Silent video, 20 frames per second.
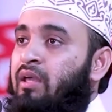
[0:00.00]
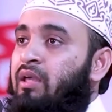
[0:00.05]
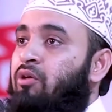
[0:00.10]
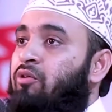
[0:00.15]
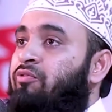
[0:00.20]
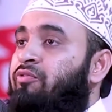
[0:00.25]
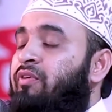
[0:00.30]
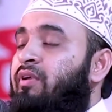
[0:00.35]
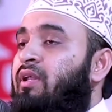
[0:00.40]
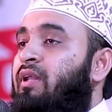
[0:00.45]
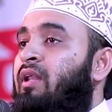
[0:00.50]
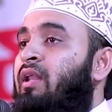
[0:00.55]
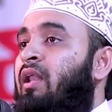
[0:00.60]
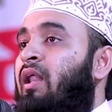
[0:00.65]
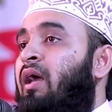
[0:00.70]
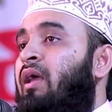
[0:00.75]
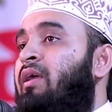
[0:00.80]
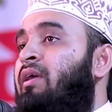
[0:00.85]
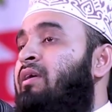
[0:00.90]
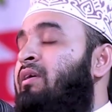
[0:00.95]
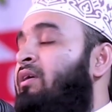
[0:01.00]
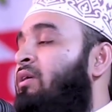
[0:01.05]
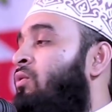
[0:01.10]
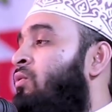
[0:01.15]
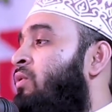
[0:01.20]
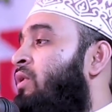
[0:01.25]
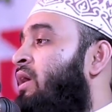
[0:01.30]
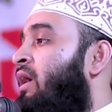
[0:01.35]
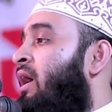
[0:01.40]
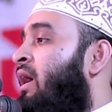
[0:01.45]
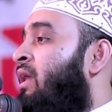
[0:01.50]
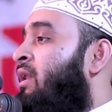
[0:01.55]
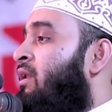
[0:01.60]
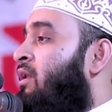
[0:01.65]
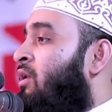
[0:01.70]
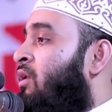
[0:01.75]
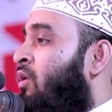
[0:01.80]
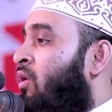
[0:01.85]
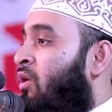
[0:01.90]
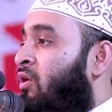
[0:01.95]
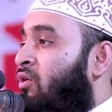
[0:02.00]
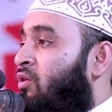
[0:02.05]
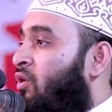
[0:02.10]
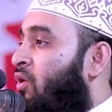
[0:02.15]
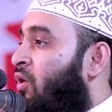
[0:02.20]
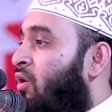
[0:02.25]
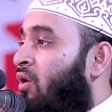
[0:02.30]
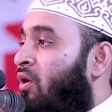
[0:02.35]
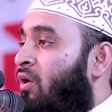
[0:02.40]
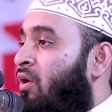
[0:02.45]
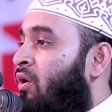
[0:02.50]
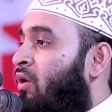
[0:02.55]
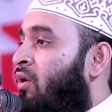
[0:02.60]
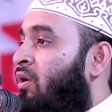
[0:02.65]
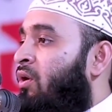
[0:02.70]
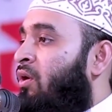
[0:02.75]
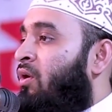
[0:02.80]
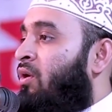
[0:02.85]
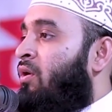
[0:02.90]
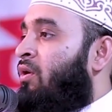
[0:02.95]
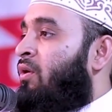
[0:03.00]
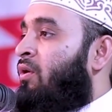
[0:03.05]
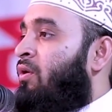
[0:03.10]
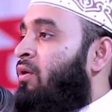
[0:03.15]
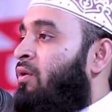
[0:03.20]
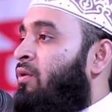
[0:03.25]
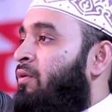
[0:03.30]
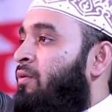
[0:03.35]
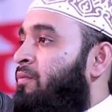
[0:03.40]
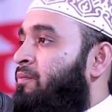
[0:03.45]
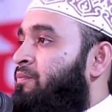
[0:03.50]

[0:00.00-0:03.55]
you feel like you cannot go on,